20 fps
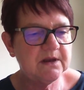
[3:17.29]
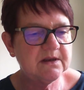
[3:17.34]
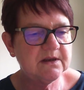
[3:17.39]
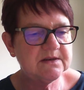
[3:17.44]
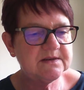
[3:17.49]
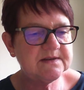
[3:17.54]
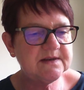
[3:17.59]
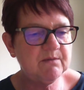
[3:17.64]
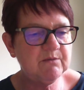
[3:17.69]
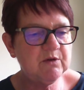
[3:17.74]

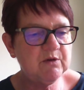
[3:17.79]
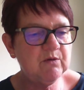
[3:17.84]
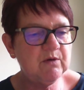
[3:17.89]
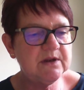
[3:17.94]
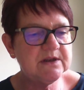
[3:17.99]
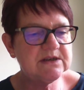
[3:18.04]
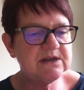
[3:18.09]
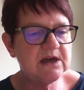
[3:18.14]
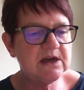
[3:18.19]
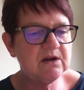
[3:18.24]
Samuel
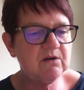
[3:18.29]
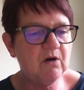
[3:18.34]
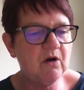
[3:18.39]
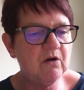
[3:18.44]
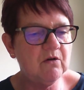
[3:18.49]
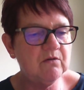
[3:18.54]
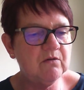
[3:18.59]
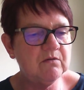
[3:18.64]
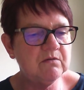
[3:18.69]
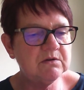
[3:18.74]
is now
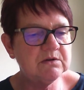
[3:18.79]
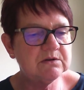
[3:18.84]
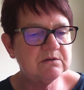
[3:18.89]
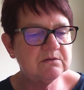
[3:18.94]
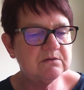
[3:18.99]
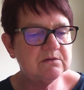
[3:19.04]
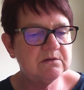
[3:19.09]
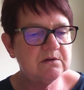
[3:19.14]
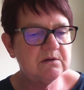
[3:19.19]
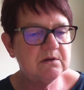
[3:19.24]
old,
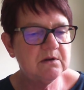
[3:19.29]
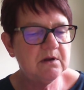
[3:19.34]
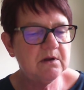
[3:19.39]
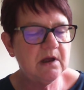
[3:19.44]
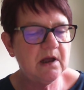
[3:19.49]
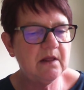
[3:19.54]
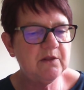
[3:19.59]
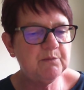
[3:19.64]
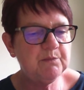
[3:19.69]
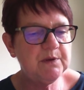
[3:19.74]

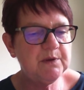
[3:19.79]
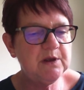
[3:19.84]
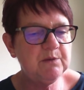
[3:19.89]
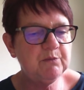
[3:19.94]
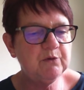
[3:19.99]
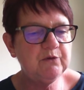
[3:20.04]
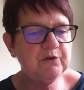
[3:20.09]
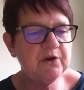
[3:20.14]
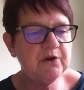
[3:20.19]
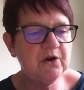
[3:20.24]
and the
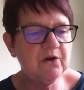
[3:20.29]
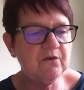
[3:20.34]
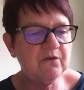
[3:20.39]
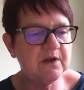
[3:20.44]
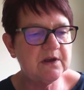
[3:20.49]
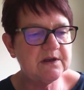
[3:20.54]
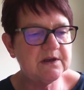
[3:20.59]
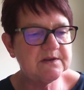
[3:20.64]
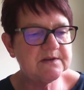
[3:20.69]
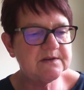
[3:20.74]
people know
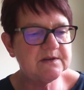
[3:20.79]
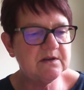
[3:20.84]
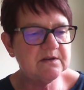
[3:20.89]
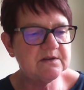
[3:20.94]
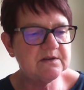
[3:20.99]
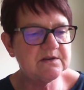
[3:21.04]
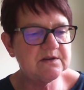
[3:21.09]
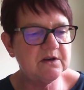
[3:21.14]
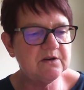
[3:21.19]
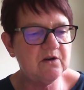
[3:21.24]
that his
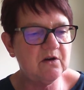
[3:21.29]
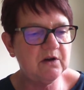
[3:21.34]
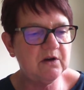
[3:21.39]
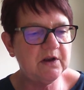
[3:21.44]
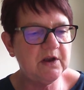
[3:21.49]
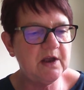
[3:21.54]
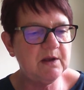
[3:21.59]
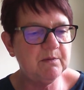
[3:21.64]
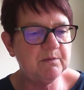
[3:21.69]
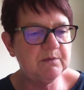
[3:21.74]
sons are not
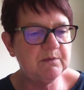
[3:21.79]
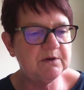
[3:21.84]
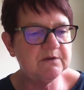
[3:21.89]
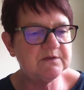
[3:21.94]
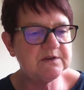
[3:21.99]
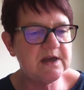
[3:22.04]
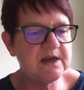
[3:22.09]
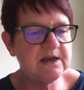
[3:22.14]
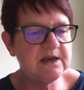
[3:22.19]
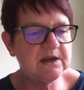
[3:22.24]
capable of
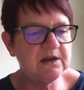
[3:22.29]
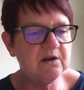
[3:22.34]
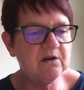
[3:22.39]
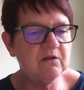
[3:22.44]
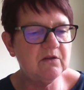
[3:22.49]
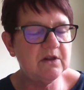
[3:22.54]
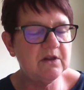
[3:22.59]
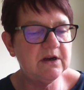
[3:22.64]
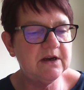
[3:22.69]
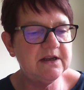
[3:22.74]
taking
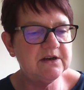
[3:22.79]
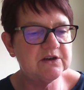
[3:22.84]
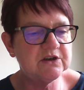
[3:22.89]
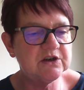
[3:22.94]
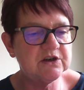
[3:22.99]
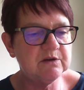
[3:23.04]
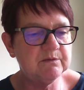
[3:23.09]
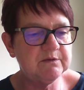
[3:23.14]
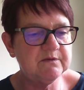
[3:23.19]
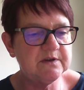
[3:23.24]
on the
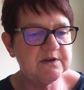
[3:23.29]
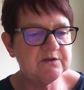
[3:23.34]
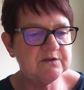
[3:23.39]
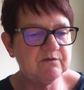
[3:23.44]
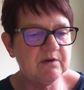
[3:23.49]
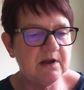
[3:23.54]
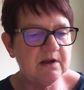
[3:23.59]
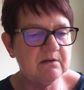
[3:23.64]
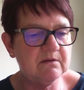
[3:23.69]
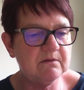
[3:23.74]
leadership of
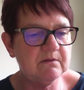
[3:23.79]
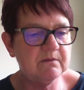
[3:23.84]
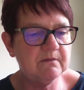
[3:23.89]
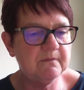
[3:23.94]
Israel.